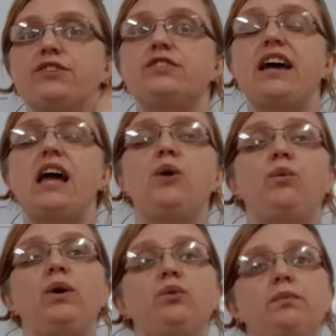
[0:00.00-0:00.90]
Today
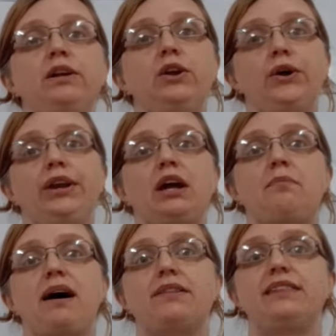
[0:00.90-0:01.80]
we will be learning
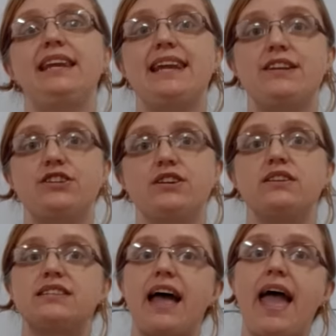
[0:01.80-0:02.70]
about the
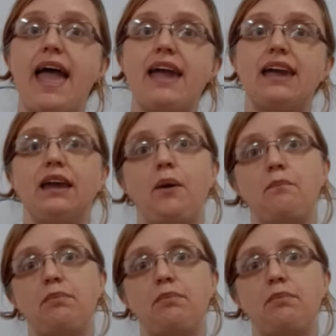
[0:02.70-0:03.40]
letters A,